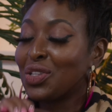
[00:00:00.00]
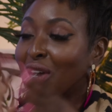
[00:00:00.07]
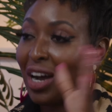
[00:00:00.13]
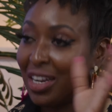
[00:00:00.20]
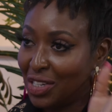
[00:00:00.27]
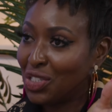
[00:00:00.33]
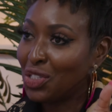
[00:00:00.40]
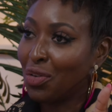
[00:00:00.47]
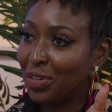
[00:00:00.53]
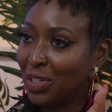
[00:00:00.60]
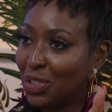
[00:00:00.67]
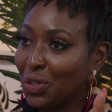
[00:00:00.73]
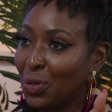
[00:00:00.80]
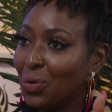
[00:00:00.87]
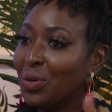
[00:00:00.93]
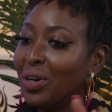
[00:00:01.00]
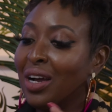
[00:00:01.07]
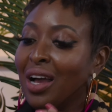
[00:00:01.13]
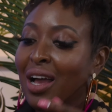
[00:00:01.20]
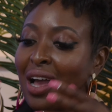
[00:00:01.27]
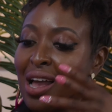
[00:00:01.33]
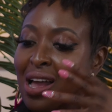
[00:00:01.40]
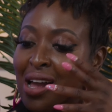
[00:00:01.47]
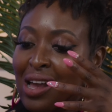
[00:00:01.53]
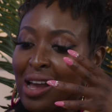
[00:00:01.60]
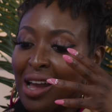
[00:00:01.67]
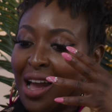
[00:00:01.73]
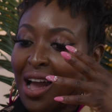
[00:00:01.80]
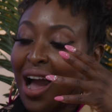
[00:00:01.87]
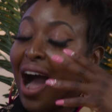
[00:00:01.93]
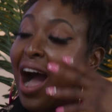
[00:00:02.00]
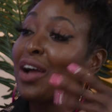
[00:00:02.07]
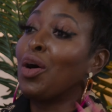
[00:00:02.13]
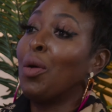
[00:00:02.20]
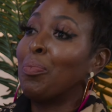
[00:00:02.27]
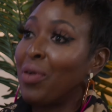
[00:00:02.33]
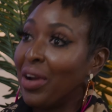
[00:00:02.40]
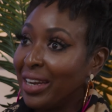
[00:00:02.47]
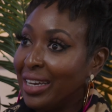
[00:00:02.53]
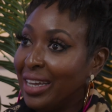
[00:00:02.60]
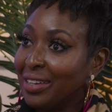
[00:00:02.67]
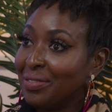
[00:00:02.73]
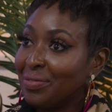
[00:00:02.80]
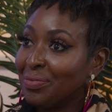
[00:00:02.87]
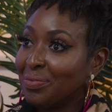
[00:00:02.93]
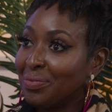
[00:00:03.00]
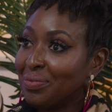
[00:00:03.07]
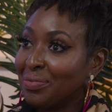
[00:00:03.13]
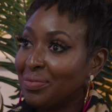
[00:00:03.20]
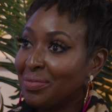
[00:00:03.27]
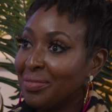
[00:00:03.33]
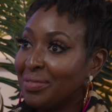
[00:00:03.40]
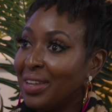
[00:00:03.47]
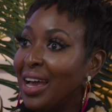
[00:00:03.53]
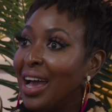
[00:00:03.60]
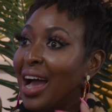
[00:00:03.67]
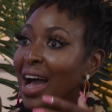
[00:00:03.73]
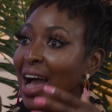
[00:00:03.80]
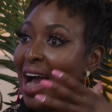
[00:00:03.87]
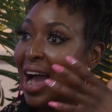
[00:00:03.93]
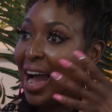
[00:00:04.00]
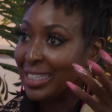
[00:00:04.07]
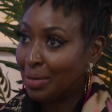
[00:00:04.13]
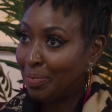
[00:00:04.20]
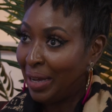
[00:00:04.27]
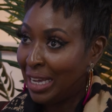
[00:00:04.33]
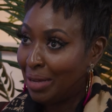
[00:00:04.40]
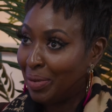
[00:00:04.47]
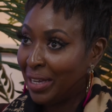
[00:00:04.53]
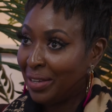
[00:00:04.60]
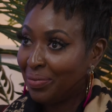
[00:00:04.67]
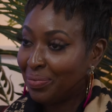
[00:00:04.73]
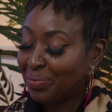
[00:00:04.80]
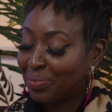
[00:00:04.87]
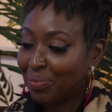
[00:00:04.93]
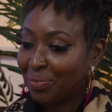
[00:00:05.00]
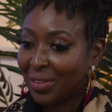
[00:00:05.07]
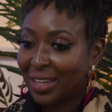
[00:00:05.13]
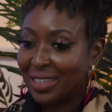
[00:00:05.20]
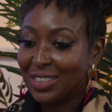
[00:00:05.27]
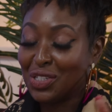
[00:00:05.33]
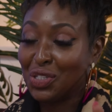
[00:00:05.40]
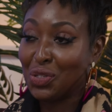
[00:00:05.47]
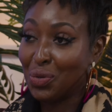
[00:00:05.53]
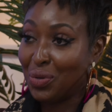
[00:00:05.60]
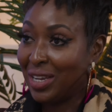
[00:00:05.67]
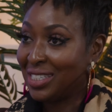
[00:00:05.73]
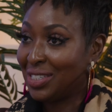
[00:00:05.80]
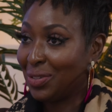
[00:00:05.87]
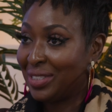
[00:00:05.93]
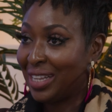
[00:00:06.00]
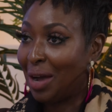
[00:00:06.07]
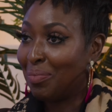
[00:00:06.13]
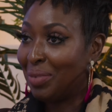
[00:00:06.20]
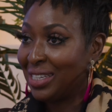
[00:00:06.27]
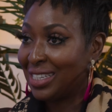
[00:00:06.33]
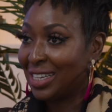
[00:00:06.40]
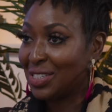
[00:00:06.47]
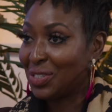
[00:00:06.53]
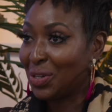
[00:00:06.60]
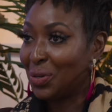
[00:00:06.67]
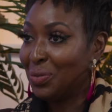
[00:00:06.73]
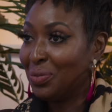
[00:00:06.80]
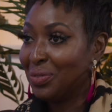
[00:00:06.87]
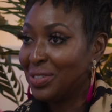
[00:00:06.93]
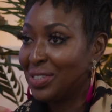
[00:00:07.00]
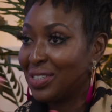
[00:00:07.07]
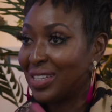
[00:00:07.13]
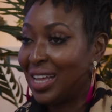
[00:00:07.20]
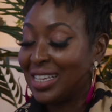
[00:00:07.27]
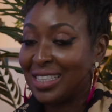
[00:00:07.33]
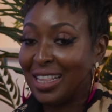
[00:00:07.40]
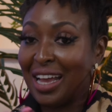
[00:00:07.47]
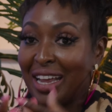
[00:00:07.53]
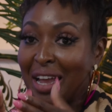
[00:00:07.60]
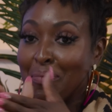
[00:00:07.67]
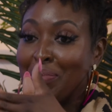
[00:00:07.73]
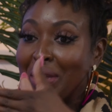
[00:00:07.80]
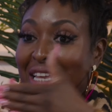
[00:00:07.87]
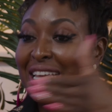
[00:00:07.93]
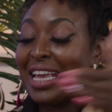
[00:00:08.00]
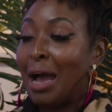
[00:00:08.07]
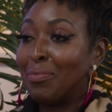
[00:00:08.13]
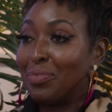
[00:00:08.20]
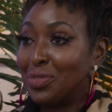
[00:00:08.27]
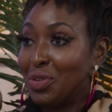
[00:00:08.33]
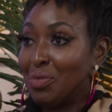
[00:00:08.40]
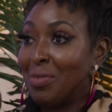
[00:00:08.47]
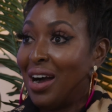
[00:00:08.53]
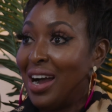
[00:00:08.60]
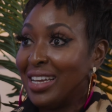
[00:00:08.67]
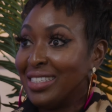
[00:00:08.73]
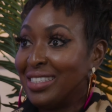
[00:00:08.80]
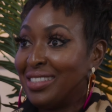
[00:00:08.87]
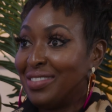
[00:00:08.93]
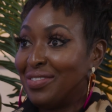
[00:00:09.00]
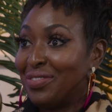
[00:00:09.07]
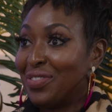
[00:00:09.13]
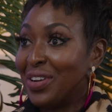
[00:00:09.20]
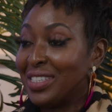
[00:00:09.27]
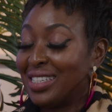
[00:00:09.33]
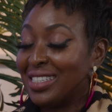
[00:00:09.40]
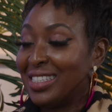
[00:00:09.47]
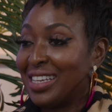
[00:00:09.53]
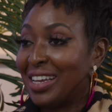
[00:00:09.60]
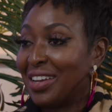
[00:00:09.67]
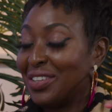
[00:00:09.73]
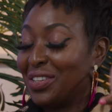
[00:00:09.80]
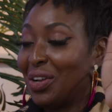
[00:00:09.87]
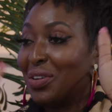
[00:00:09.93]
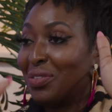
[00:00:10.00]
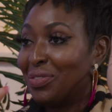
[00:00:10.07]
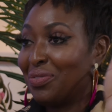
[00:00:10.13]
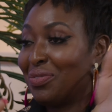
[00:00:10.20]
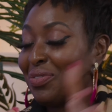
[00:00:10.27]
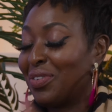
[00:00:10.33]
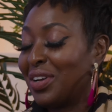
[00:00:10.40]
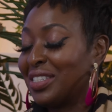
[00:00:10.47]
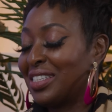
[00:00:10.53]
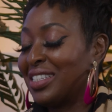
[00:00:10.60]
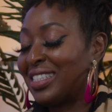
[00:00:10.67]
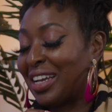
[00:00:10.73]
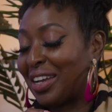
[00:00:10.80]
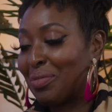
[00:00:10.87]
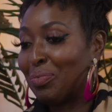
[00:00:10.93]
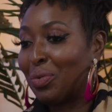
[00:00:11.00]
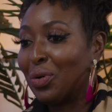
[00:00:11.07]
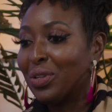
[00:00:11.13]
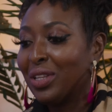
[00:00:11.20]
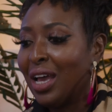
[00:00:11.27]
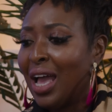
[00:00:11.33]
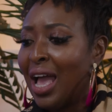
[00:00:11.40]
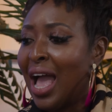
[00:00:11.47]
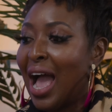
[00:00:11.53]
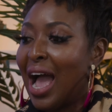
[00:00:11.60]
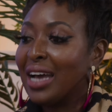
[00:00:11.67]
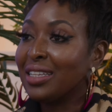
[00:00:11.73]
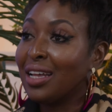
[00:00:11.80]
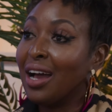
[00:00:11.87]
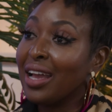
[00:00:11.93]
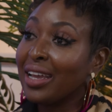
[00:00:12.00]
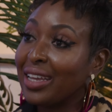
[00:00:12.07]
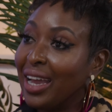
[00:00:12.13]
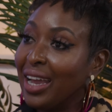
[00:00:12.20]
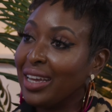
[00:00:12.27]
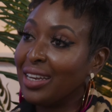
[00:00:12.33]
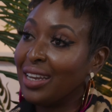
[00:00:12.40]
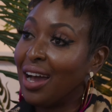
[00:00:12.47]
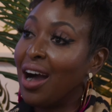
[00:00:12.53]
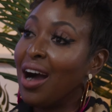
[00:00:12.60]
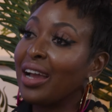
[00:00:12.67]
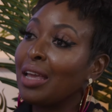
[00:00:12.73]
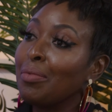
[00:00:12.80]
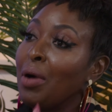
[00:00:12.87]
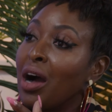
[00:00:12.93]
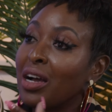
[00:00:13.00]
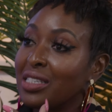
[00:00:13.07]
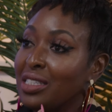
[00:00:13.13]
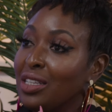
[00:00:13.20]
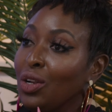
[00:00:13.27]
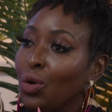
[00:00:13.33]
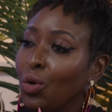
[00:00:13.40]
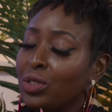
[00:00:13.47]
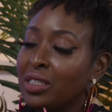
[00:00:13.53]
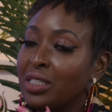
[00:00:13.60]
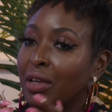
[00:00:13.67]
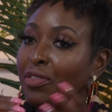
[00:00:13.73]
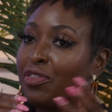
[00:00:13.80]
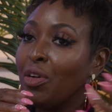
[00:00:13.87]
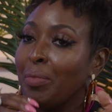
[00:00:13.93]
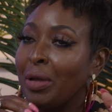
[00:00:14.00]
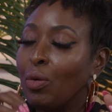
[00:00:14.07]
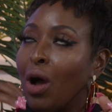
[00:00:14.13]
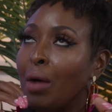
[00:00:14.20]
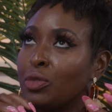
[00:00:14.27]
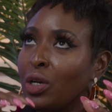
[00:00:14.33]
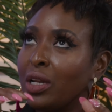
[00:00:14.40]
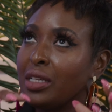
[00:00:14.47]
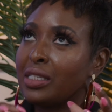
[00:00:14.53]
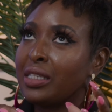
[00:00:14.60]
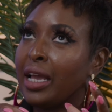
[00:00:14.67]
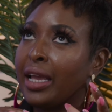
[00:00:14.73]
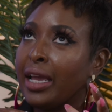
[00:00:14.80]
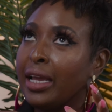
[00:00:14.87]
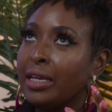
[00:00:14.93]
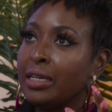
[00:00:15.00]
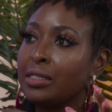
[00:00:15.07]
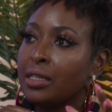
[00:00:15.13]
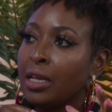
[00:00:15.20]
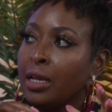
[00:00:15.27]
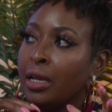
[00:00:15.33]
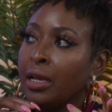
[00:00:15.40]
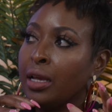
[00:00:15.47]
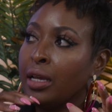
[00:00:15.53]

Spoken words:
to cut the story short, I got pregnant, had a baby. She's 2 years old now, bless her soul. So that's like a big gap to my first and second born. And again, I keep asking the Lord. For me, what I'm trying to say is,